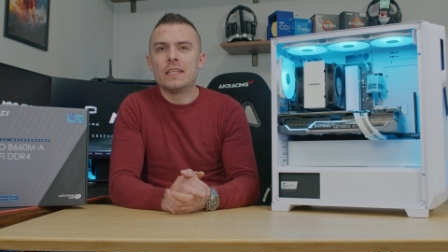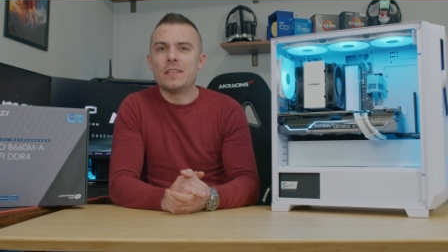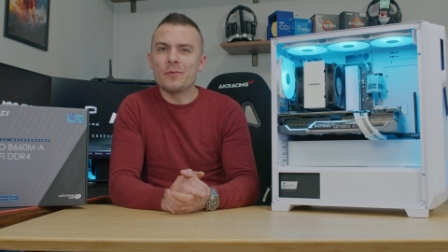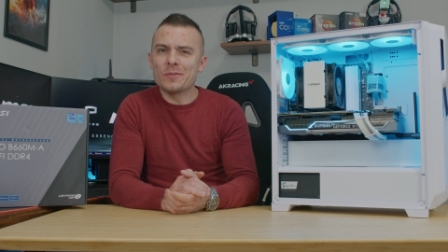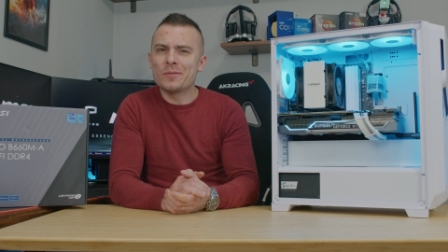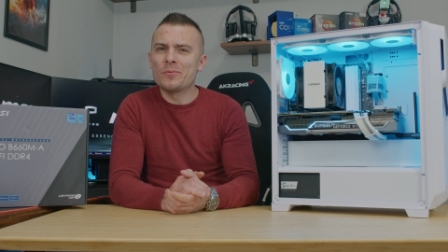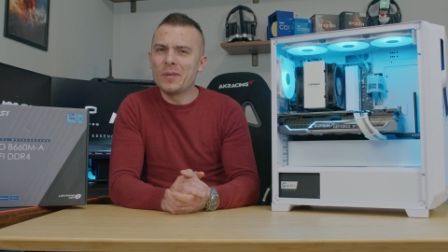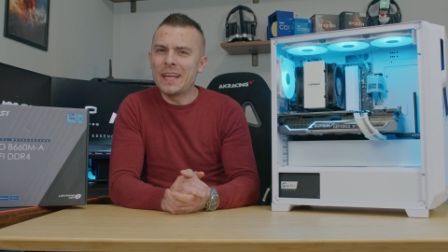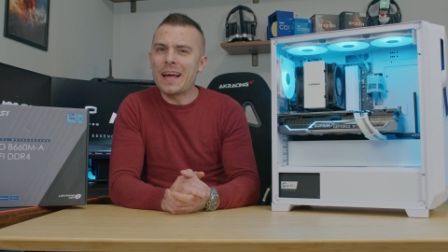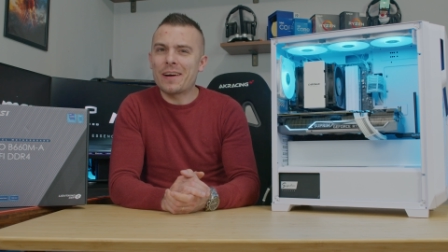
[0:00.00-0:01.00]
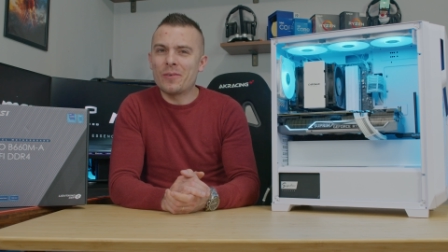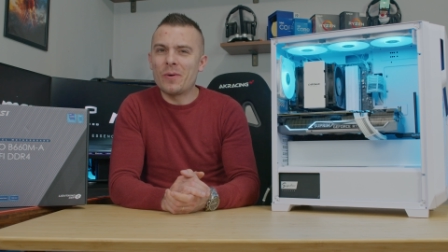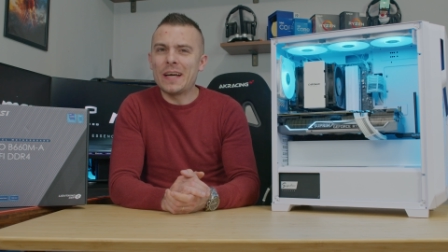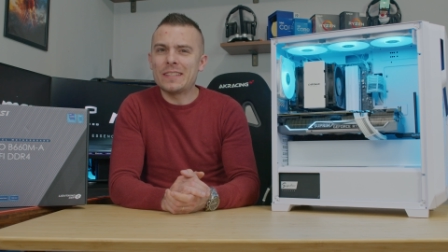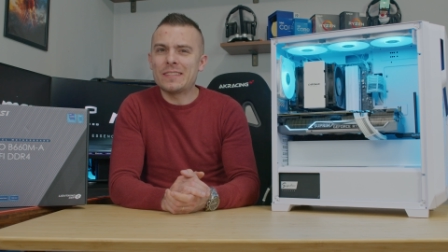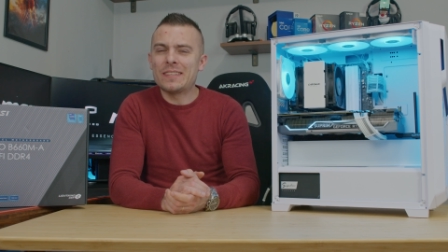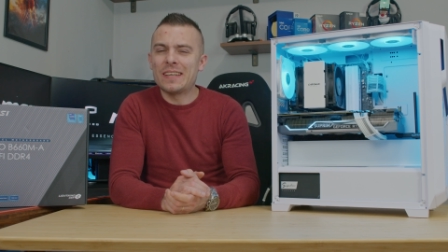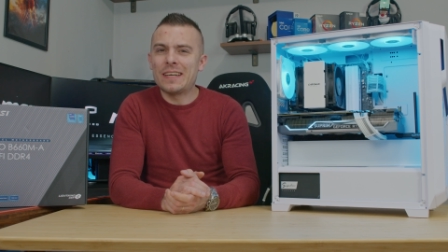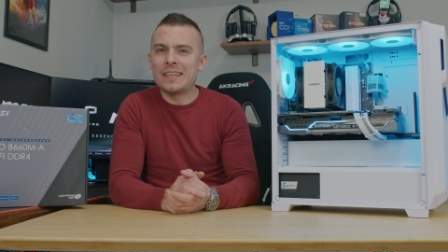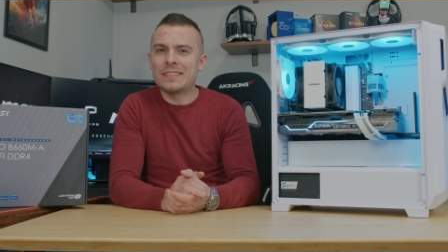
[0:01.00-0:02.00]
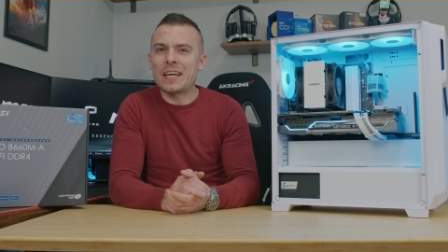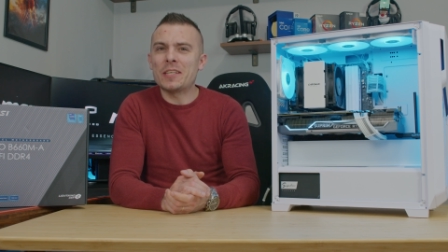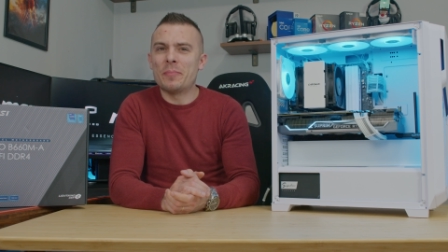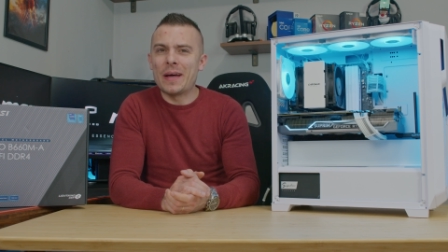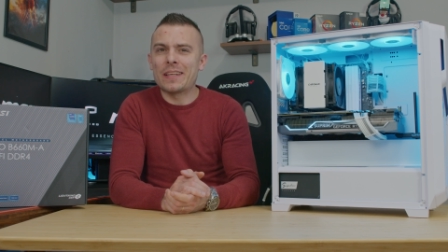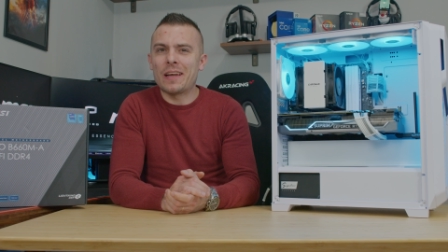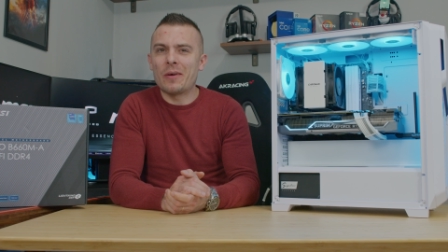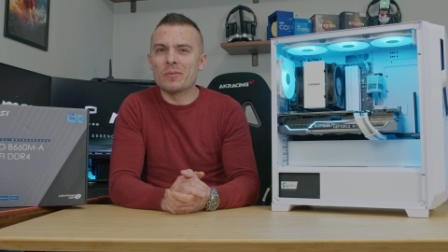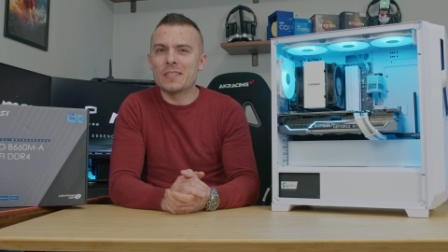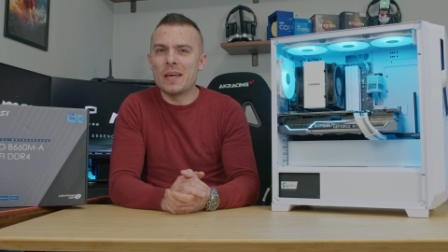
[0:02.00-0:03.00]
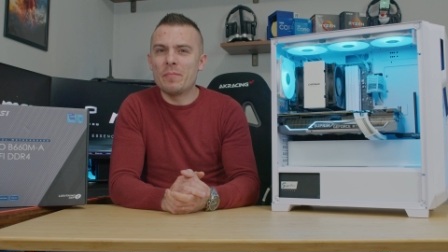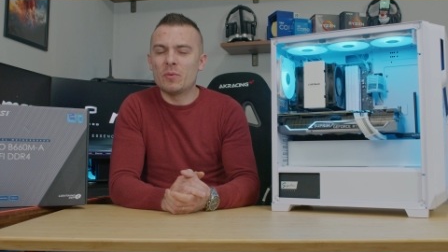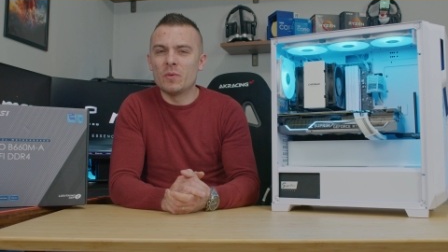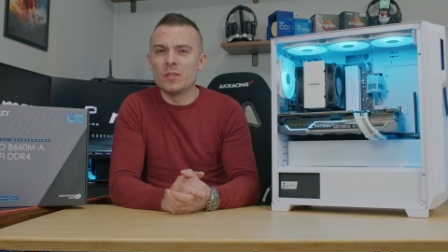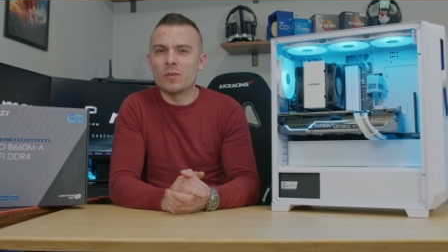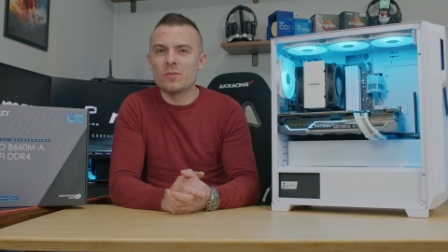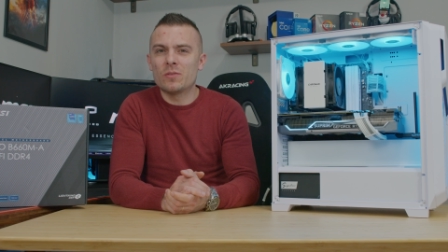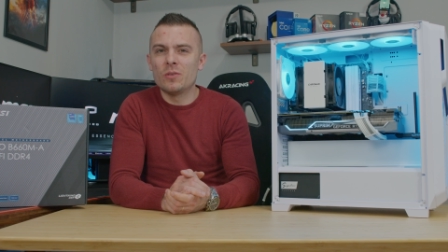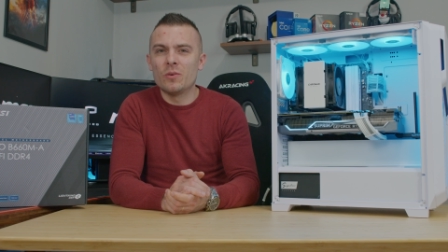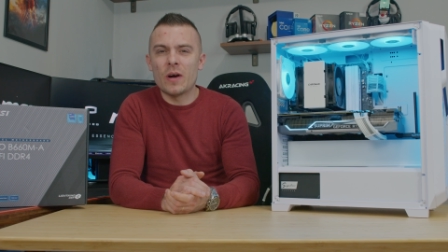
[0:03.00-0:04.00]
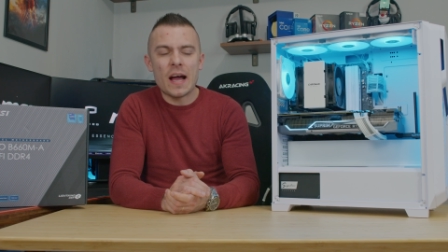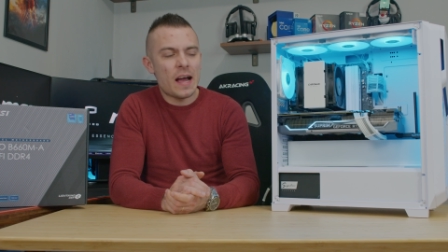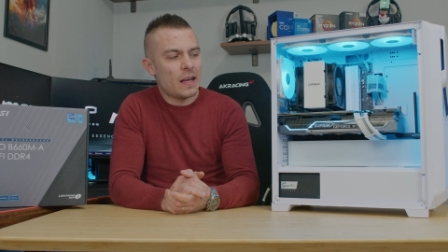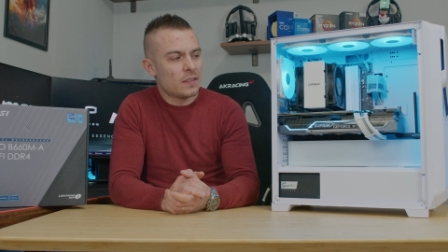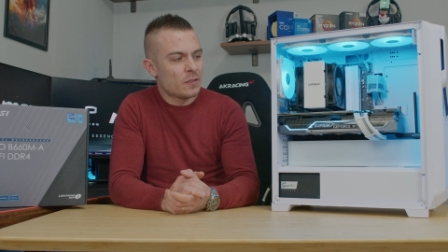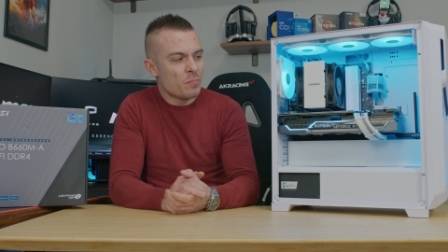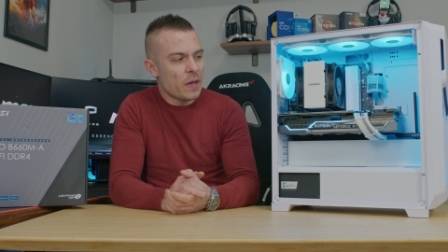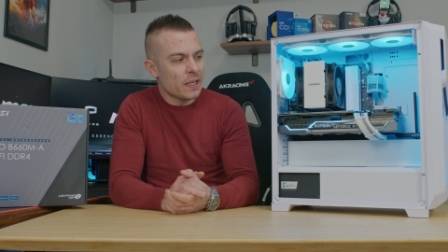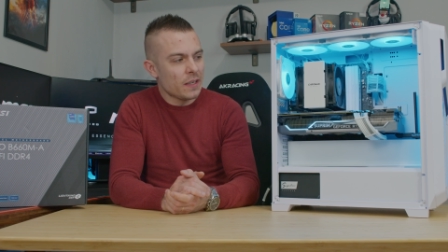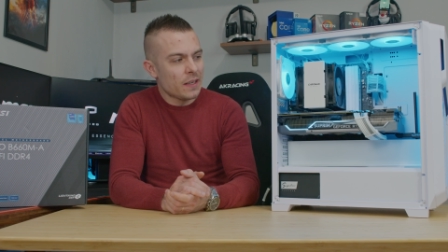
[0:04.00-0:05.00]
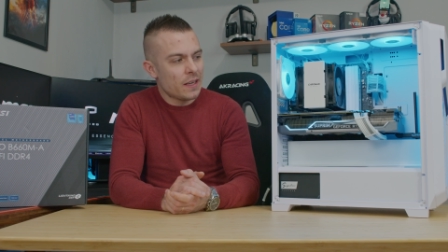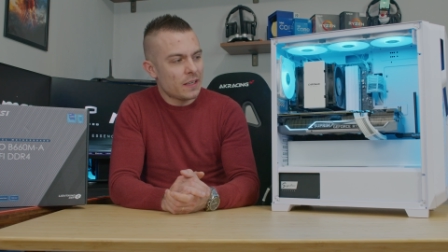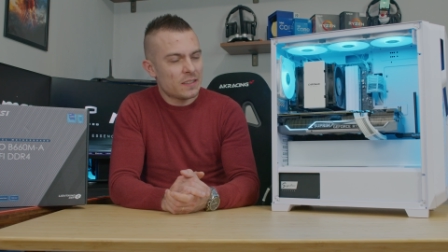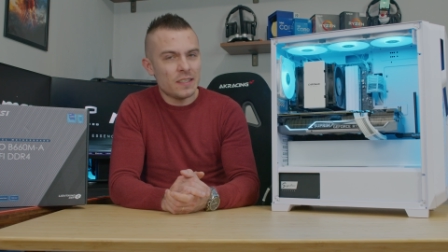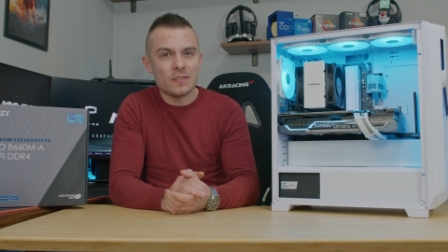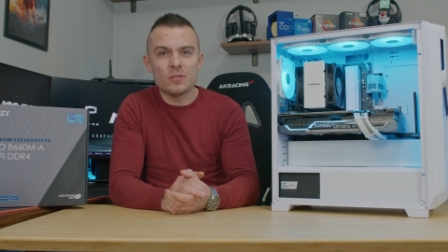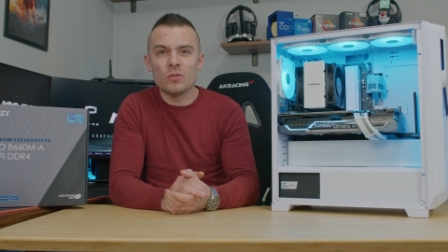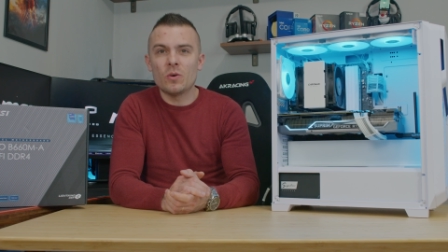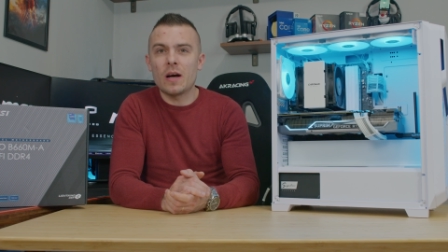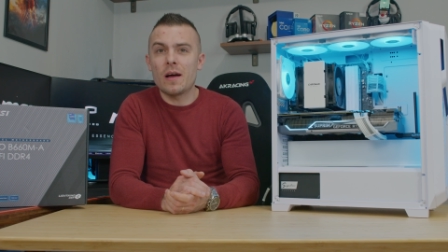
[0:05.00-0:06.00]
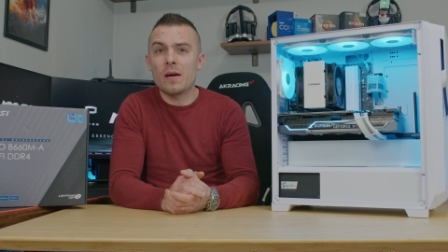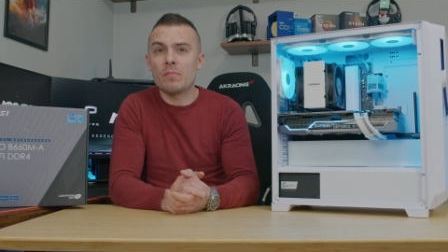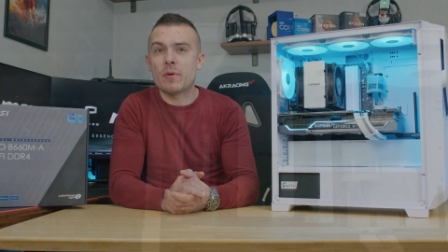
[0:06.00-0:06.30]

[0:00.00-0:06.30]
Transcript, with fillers: there was really a quite uh, tight battle, I would say, between those two and making it into a